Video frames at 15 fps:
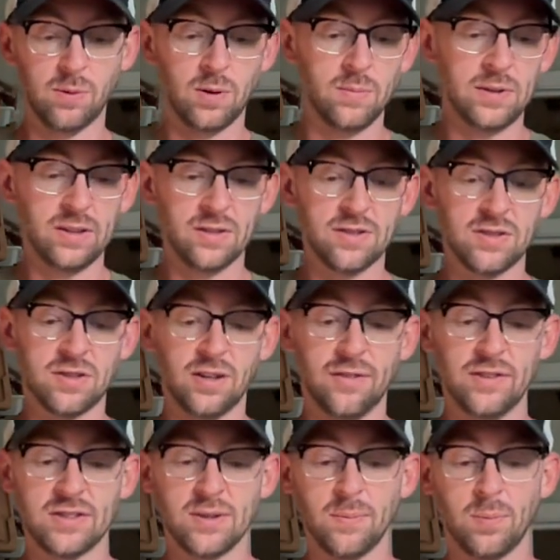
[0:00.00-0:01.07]
where meals
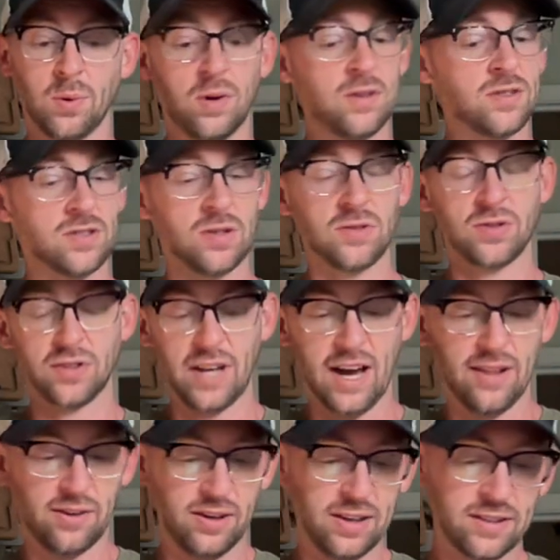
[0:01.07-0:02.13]
serve as important social
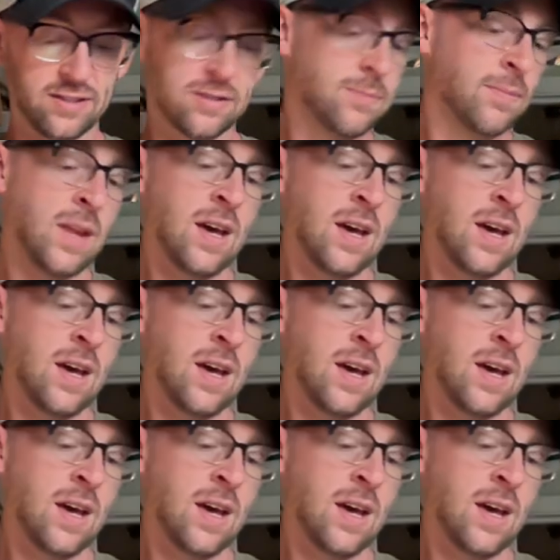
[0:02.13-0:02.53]
gatherings.